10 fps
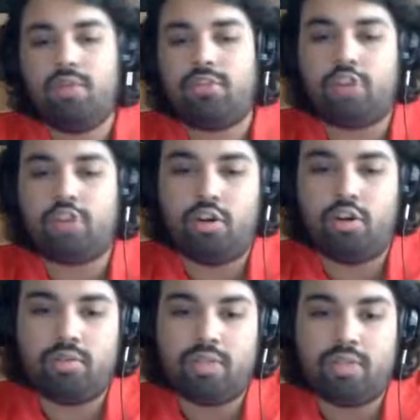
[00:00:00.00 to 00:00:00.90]

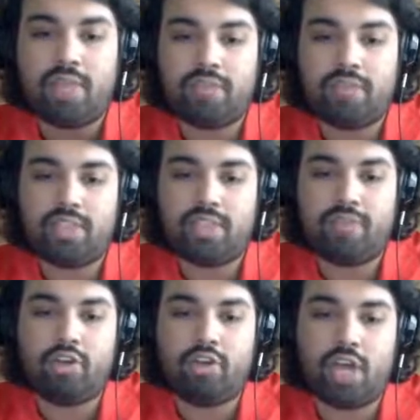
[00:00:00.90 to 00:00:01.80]
So sometimes
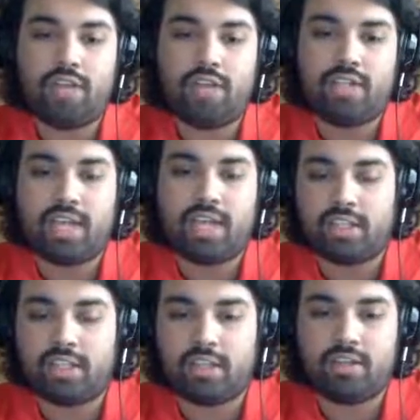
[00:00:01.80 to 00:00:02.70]
if you're not
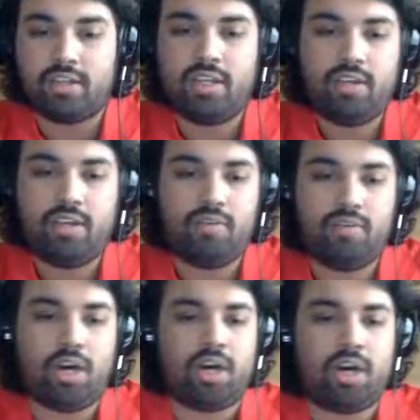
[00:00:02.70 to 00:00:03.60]
connecting
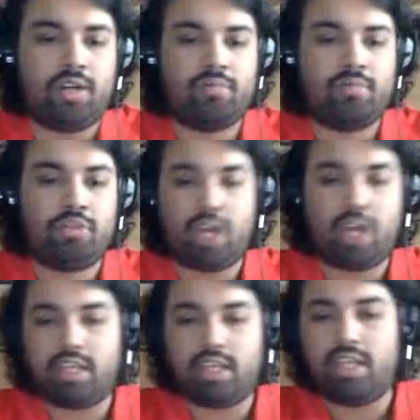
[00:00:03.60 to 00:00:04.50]

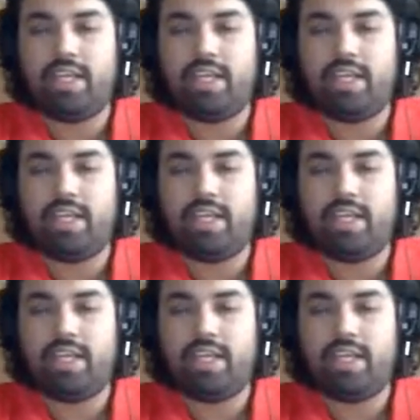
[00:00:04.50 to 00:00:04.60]
correctly,